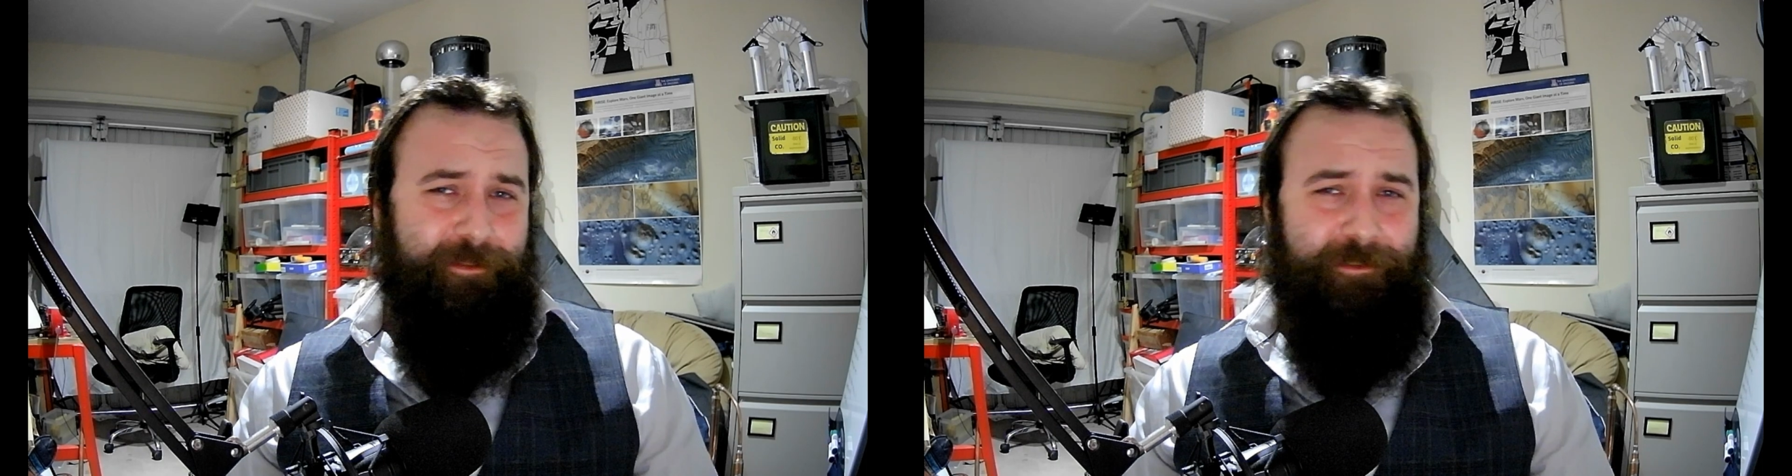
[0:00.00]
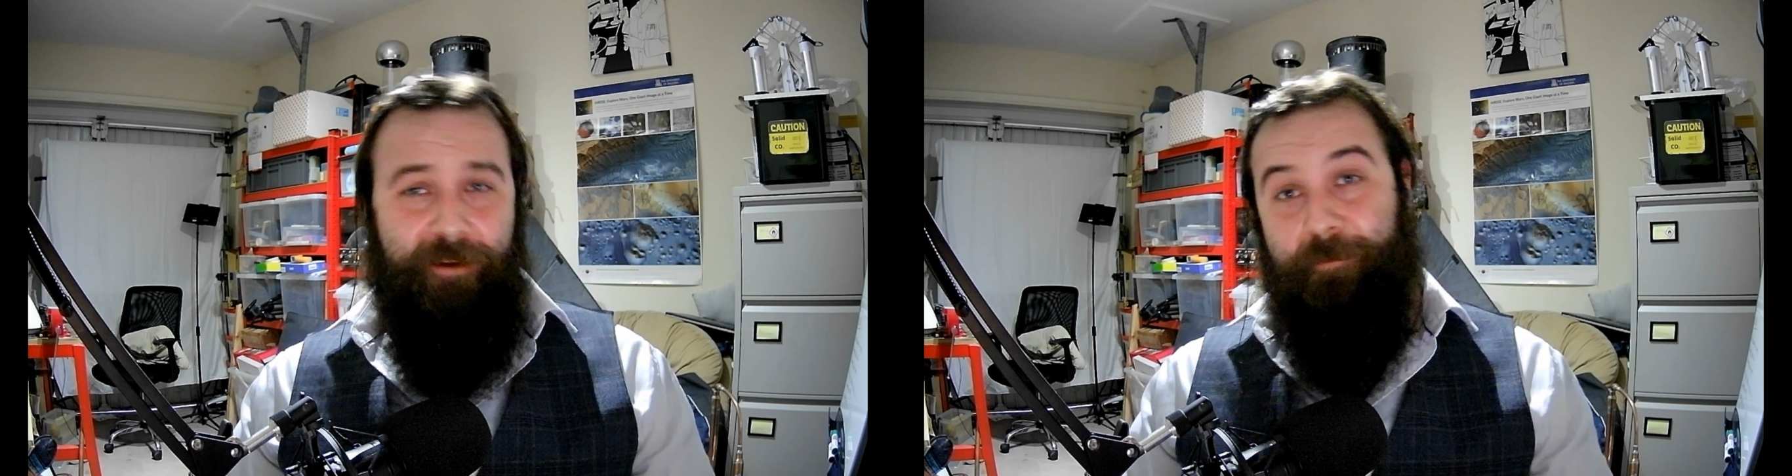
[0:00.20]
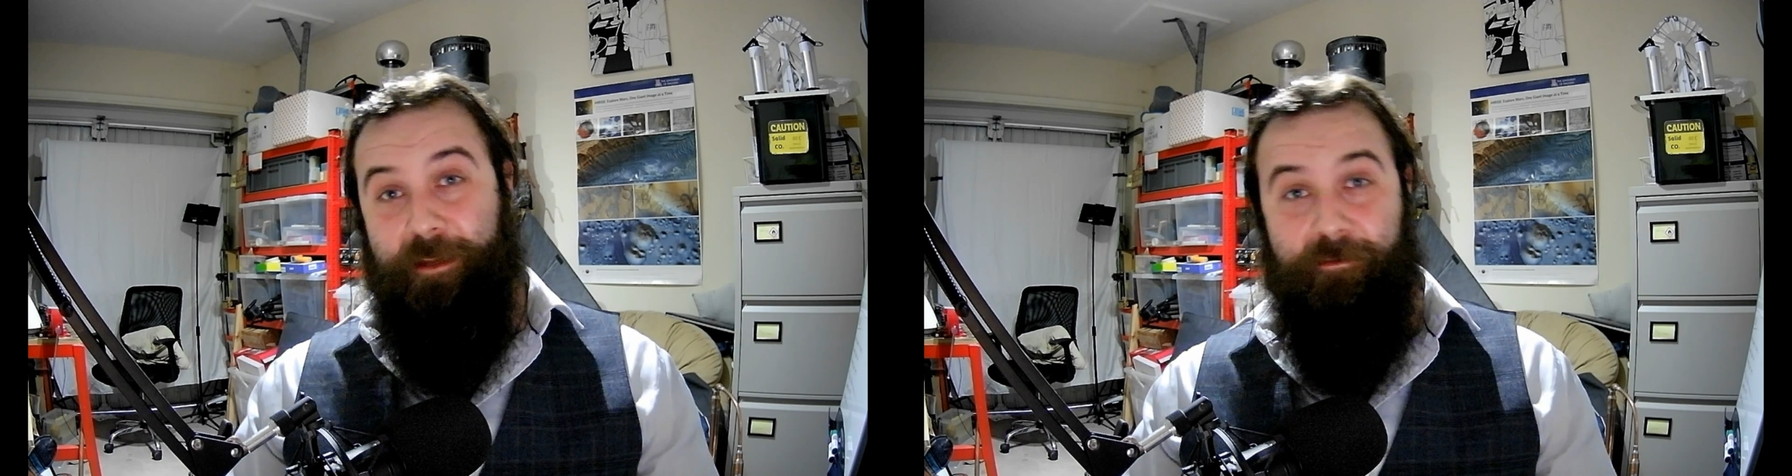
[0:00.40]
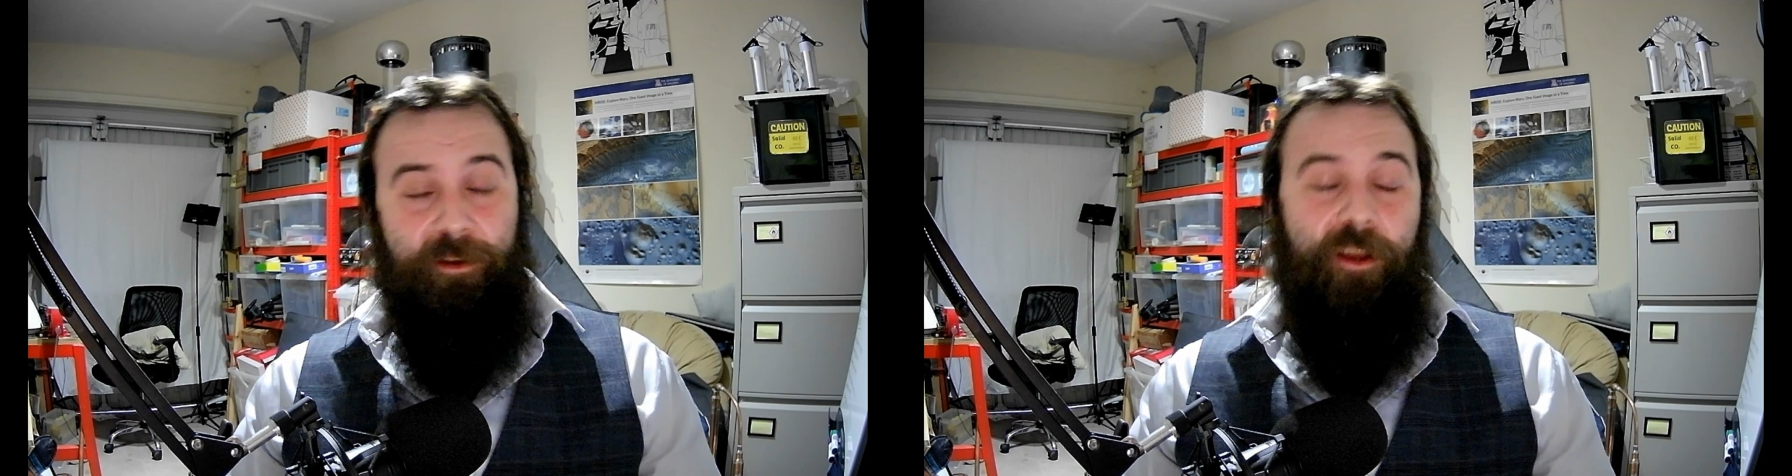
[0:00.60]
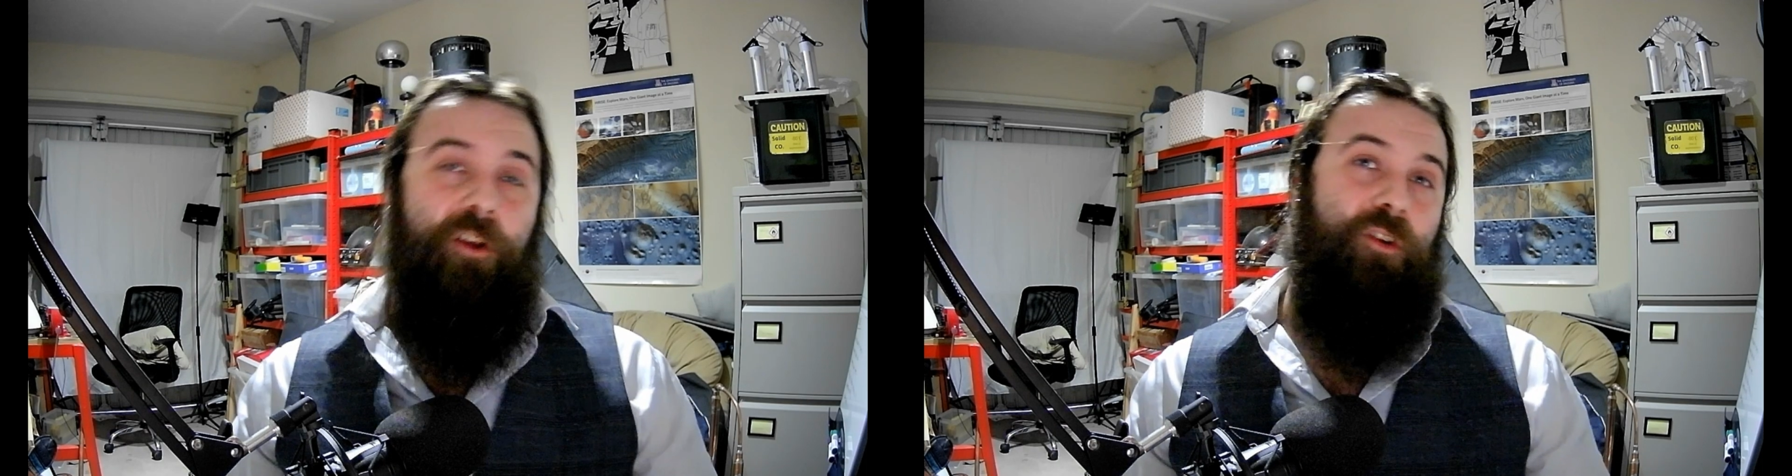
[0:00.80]
that would be
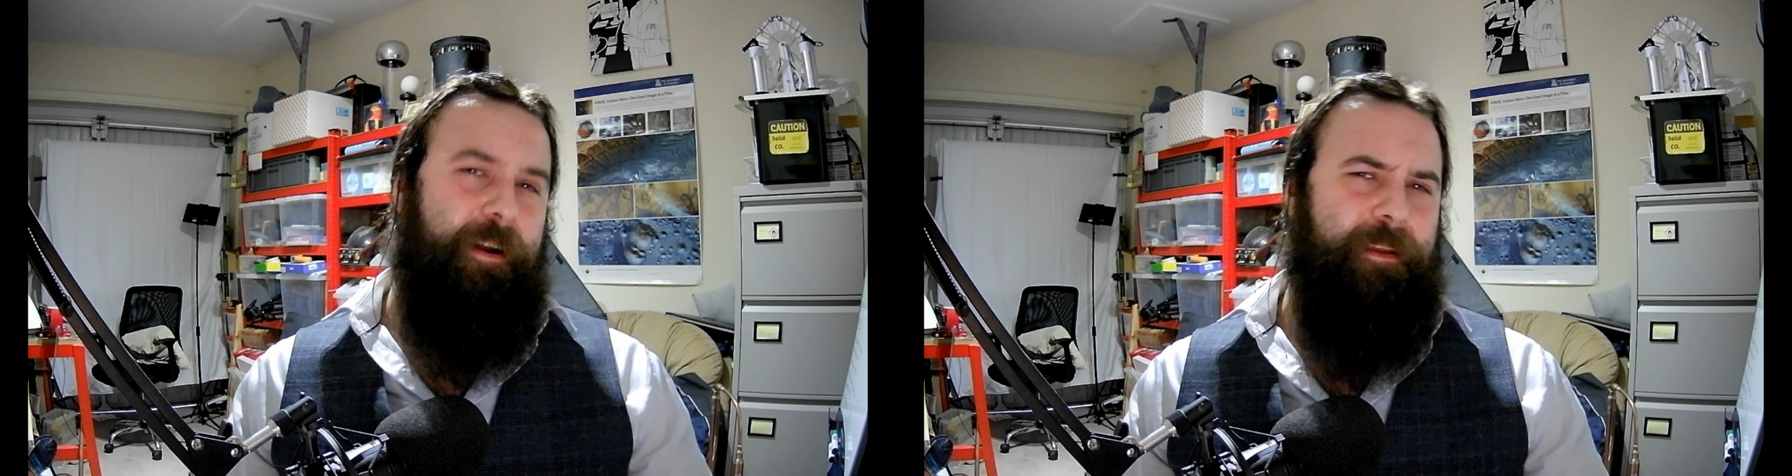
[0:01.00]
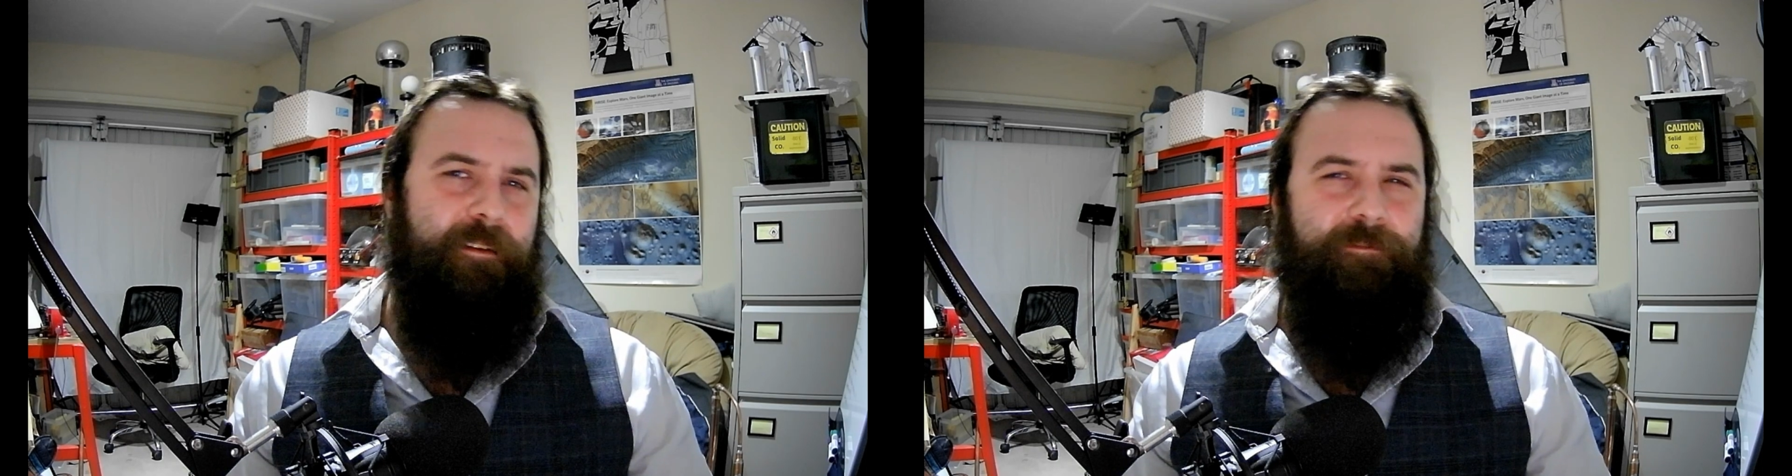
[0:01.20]
great